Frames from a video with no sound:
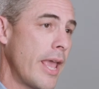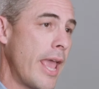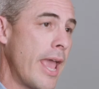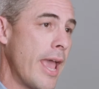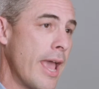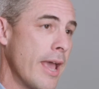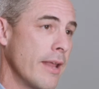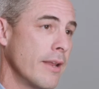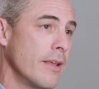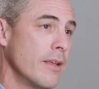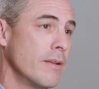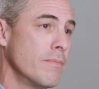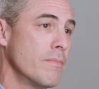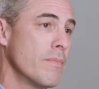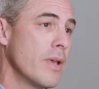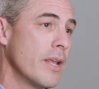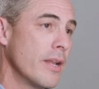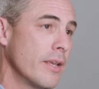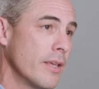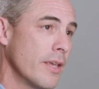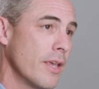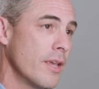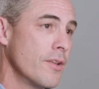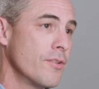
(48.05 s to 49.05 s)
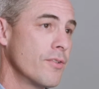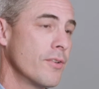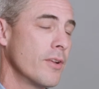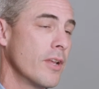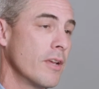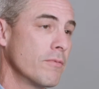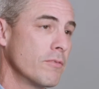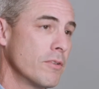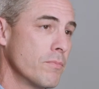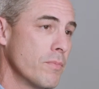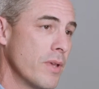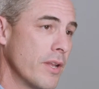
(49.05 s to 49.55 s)
adding medication
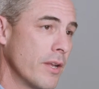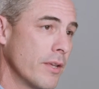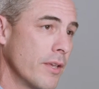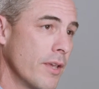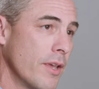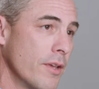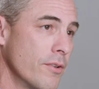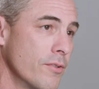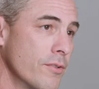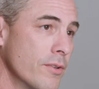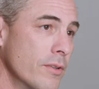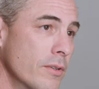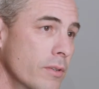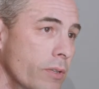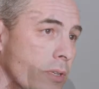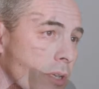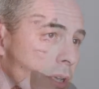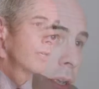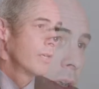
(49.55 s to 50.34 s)
after medication.